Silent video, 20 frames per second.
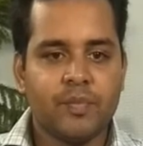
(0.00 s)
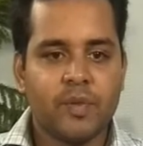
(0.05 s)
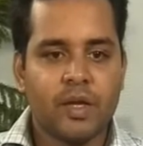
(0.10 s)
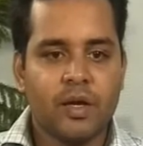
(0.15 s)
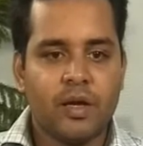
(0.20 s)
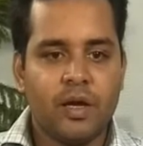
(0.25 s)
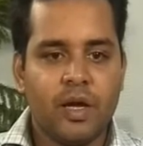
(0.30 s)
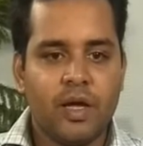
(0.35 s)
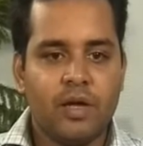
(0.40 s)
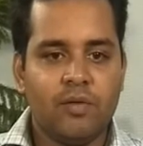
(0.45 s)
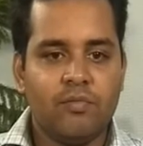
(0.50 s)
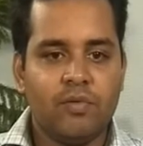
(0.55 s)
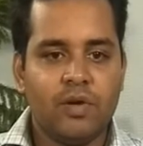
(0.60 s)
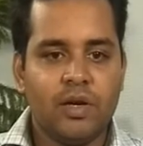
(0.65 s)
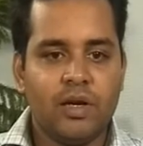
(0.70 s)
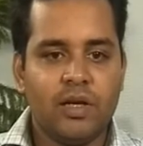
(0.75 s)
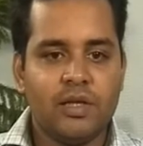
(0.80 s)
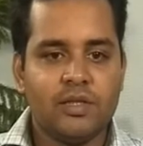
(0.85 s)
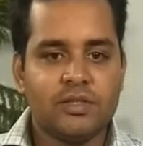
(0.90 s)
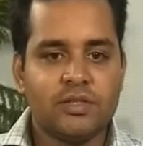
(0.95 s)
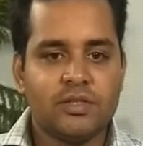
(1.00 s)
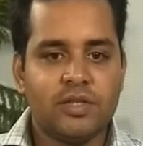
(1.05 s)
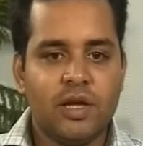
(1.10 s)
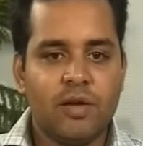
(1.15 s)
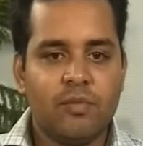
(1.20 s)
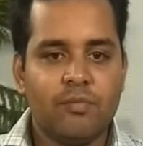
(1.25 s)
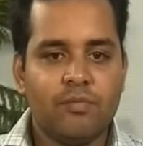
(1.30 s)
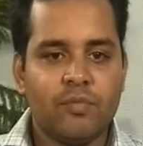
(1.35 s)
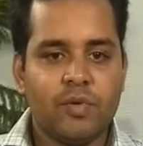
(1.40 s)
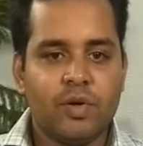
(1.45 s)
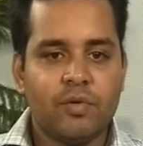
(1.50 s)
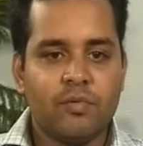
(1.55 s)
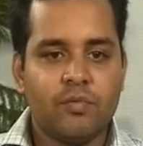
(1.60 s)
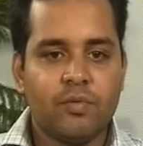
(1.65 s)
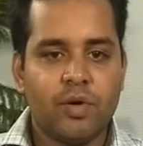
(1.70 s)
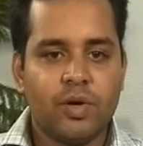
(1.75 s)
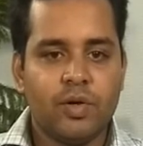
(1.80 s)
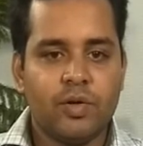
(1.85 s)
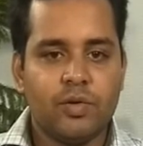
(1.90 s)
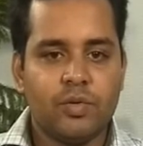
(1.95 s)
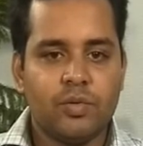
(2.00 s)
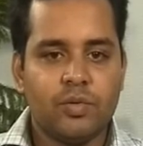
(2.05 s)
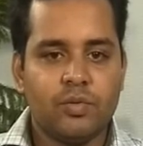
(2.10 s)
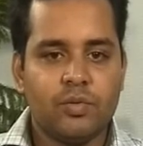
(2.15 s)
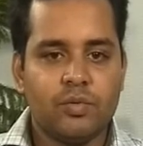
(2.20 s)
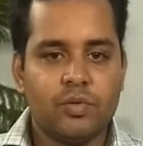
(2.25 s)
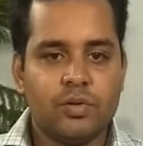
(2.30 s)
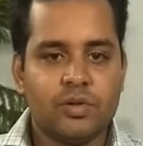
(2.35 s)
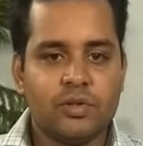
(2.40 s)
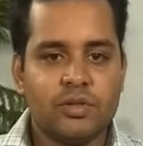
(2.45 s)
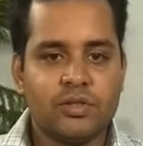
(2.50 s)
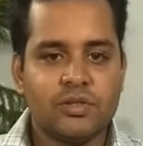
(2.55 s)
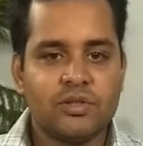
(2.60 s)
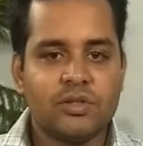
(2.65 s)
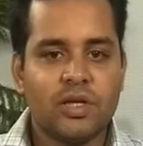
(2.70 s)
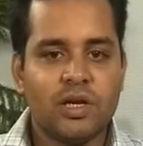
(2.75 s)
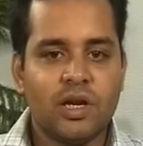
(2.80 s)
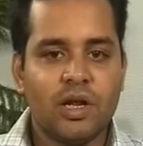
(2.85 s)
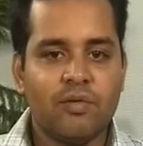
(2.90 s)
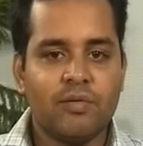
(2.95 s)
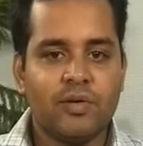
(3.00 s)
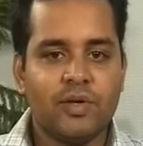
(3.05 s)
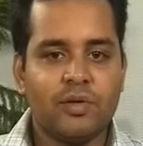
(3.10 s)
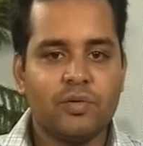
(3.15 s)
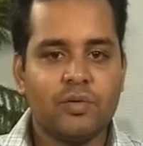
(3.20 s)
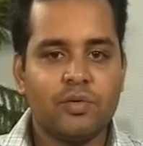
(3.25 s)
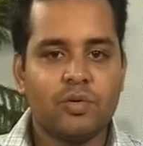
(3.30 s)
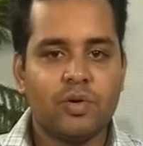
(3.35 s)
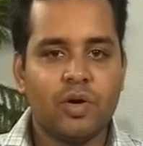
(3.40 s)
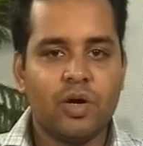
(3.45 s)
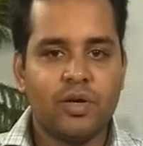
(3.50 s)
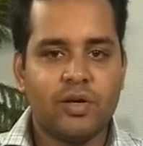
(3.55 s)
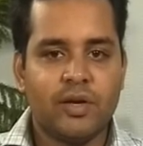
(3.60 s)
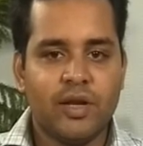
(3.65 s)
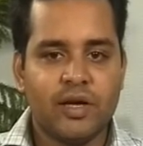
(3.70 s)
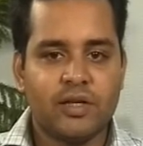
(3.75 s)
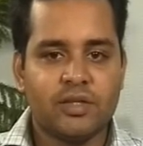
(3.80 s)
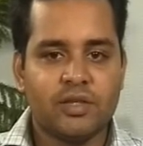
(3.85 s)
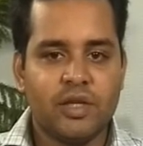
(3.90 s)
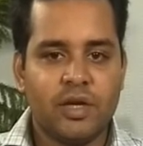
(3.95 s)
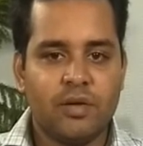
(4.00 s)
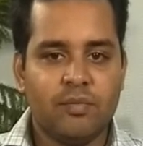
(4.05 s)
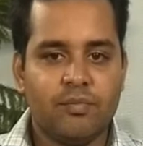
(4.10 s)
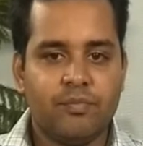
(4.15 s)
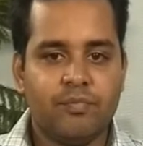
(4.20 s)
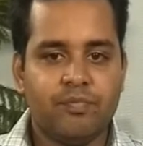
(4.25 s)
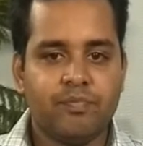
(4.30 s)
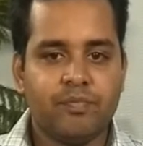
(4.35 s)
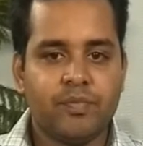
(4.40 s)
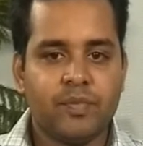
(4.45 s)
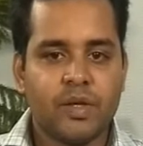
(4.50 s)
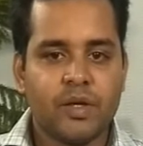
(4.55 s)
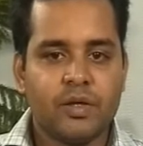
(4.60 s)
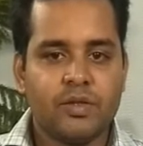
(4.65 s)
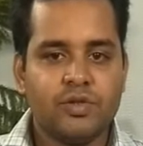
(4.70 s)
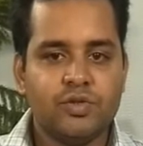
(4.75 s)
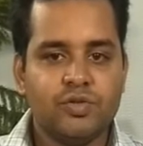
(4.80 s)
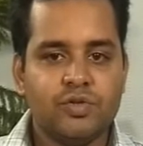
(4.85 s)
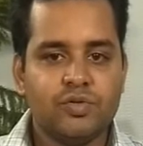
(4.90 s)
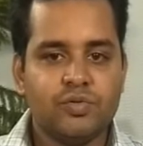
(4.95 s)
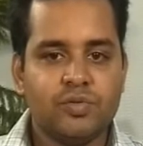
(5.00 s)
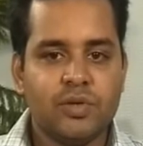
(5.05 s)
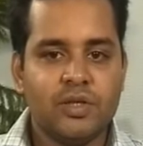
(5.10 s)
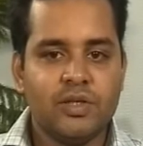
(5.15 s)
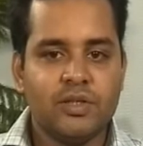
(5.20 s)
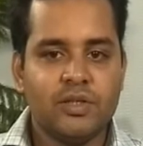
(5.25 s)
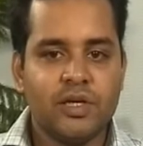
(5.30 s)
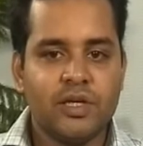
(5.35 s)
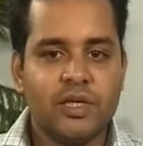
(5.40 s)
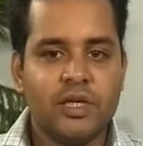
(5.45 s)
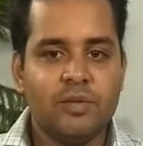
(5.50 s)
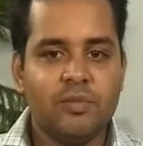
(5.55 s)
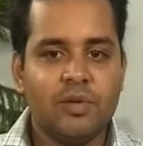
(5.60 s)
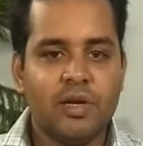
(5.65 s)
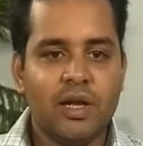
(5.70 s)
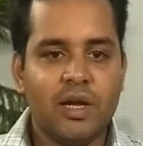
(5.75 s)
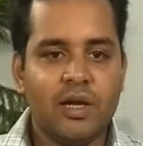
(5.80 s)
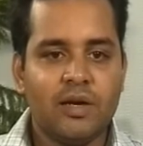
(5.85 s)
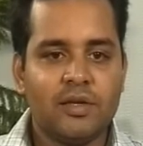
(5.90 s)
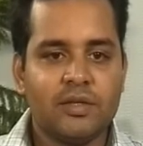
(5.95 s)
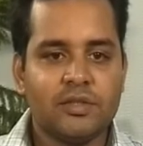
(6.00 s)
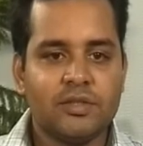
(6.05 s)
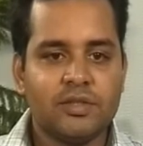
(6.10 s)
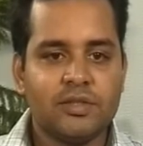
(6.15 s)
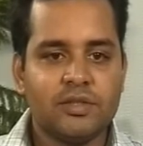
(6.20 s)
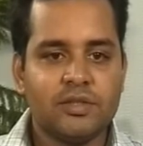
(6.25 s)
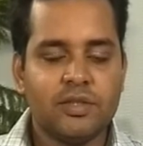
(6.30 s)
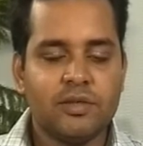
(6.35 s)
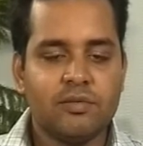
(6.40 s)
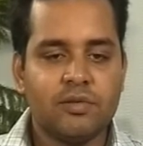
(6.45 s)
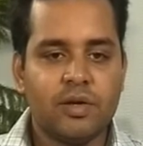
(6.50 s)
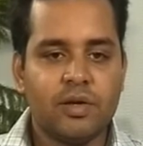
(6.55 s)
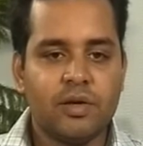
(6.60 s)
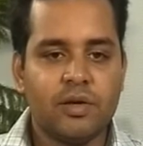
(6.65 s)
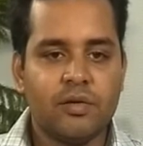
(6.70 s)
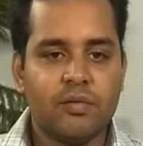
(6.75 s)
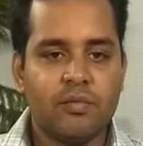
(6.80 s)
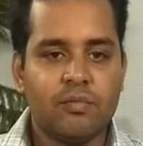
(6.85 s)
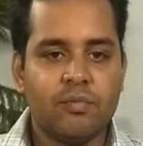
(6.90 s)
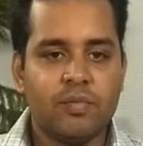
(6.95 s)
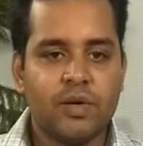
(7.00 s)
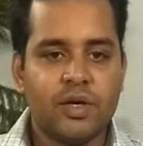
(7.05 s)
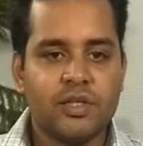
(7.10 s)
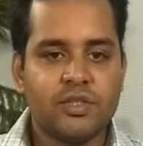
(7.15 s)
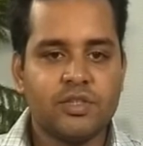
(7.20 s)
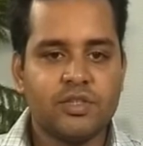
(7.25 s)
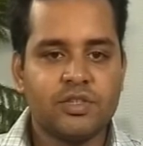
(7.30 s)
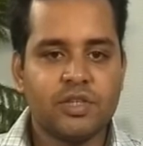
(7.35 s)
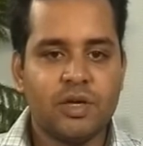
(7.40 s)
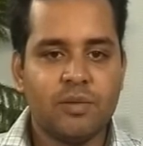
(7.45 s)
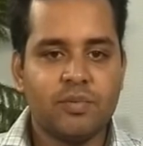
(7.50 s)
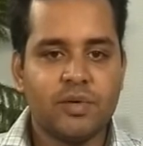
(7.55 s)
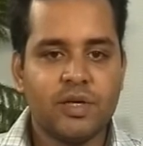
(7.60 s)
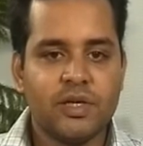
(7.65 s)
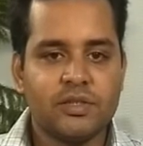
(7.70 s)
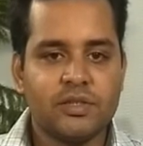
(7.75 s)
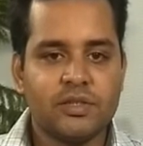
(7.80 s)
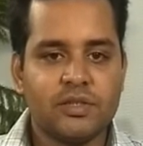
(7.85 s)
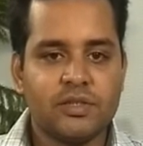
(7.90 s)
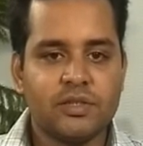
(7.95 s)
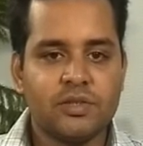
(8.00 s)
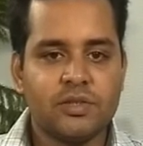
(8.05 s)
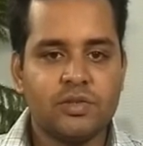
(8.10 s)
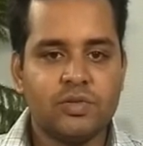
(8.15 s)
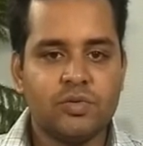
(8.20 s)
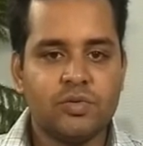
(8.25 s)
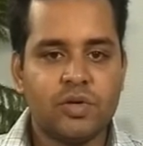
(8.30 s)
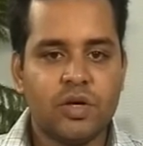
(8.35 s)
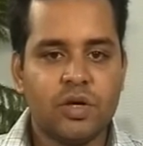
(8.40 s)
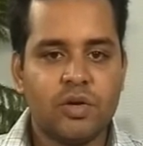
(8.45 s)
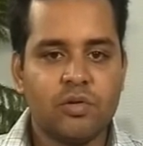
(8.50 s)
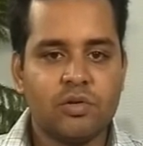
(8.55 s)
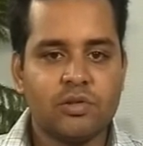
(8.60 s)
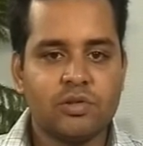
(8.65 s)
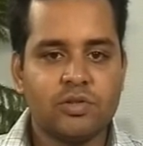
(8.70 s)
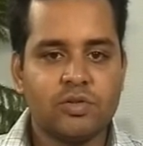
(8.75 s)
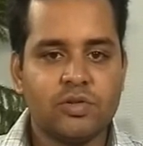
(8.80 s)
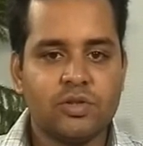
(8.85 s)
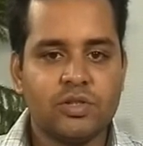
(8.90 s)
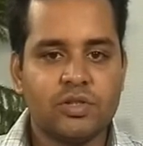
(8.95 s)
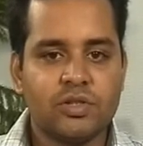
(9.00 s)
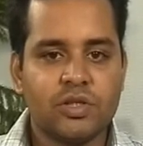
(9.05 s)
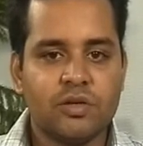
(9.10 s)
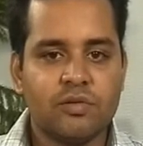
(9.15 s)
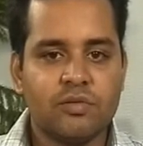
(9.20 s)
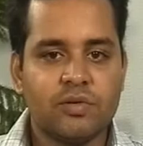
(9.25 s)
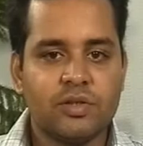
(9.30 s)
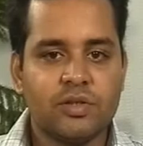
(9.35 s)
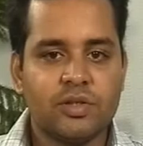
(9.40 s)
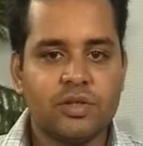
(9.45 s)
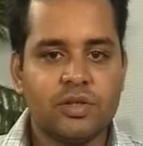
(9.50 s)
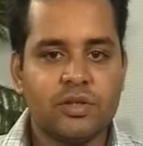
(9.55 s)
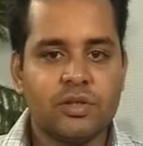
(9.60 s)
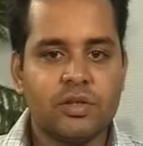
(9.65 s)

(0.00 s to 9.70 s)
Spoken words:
and will list them for you, thus allowing you to contact them. Usually the email address is given, but in some cases you can also discover their